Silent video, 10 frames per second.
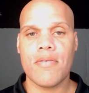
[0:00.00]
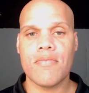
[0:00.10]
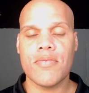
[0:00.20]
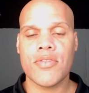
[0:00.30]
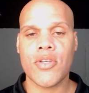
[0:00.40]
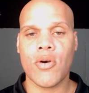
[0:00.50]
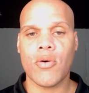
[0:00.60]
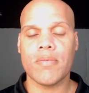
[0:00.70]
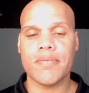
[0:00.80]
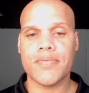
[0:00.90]
So
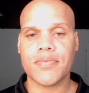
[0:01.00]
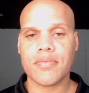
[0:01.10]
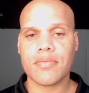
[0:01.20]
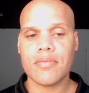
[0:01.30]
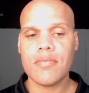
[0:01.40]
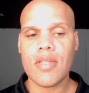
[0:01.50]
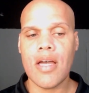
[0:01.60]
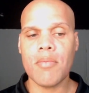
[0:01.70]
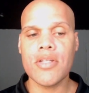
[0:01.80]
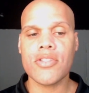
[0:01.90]
I'm
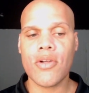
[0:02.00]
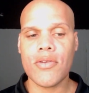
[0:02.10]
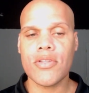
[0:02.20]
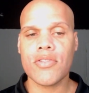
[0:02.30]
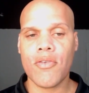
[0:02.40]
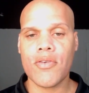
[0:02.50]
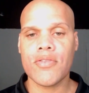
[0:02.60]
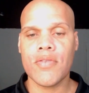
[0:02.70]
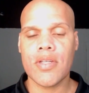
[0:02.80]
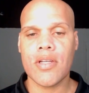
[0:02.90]
going to start this first
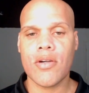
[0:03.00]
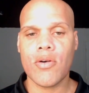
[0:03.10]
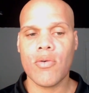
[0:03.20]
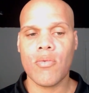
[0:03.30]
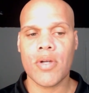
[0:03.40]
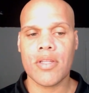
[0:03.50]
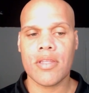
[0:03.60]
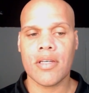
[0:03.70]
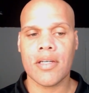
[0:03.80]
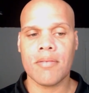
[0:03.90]
video with
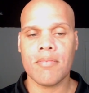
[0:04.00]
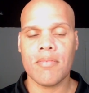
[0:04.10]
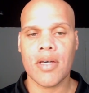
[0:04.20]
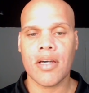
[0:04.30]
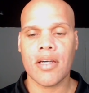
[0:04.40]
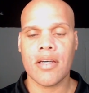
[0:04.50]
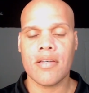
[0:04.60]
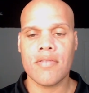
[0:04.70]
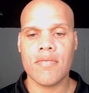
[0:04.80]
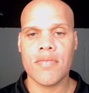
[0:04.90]

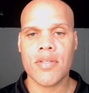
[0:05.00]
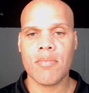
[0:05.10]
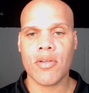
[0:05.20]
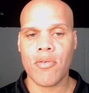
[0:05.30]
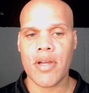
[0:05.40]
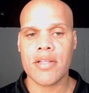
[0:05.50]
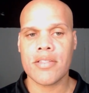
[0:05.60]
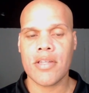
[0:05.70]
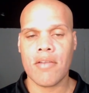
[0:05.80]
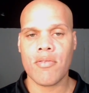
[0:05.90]
some of the greatest to
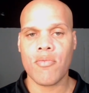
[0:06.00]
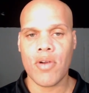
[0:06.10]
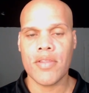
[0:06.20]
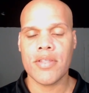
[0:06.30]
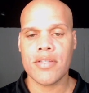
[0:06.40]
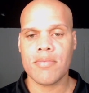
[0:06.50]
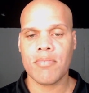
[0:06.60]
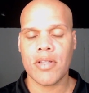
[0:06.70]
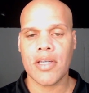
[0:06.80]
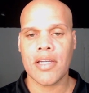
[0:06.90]
ever run this
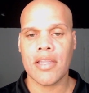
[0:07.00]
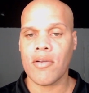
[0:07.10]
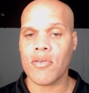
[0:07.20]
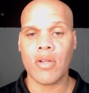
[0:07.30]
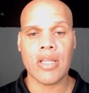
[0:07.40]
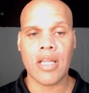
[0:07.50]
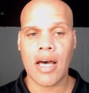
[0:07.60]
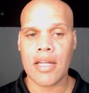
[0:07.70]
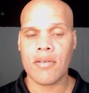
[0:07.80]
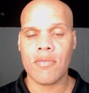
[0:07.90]
play. There are a lot
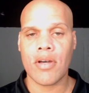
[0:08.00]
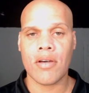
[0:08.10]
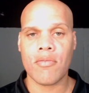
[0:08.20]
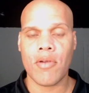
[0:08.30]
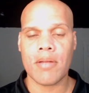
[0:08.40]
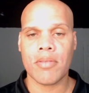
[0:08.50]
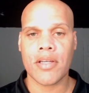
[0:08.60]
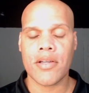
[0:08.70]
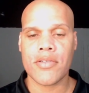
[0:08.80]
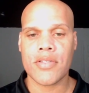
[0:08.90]
of great
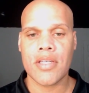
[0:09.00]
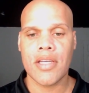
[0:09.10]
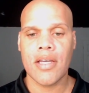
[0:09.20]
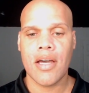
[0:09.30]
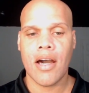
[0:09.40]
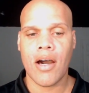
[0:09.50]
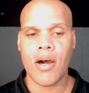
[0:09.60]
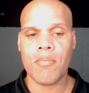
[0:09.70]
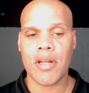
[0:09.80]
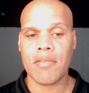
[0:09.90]
players.
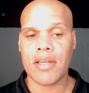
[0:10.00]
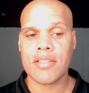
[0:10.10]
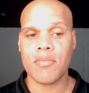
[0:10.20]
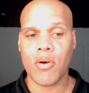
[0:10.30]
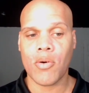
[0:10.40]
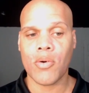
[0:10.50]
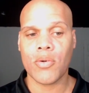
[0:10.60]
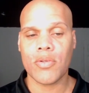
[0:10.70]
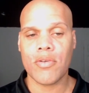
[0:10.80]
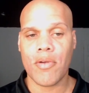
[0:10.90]
But I've got some
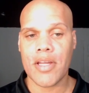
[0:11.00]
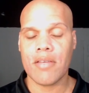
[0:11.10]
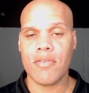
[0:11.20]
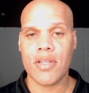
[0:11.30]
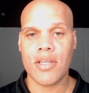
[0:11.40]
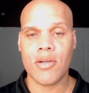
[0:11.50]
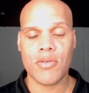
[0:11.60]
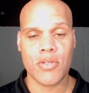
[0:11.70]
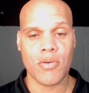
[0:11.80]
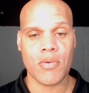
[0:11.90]
old grainy video,
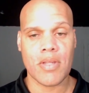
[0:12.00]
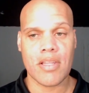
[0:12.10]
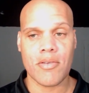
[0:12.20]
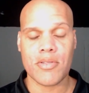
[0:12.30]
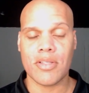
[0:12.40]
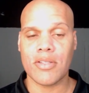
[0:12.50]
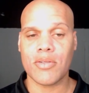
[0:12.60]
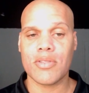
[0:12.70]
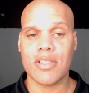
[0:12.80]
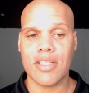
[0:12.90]
so there's a little
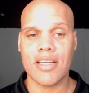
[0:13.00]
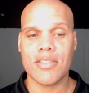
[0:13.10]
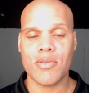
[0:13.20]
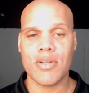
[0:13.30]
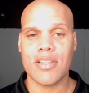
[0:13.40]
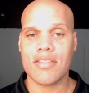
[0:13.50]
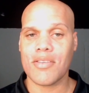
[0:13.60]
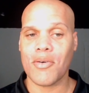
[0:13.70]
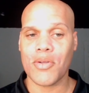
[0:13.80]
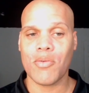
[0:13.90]
delay to it. It's the
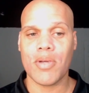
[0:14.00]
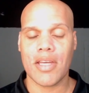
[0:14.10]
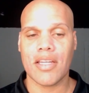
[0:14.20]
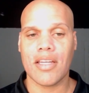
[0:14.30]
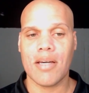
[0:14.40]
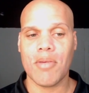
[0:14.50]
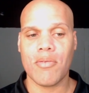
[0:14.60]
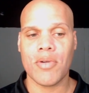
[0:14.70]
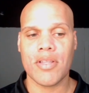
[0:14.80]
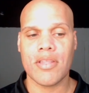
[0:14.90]
only one I could come up with.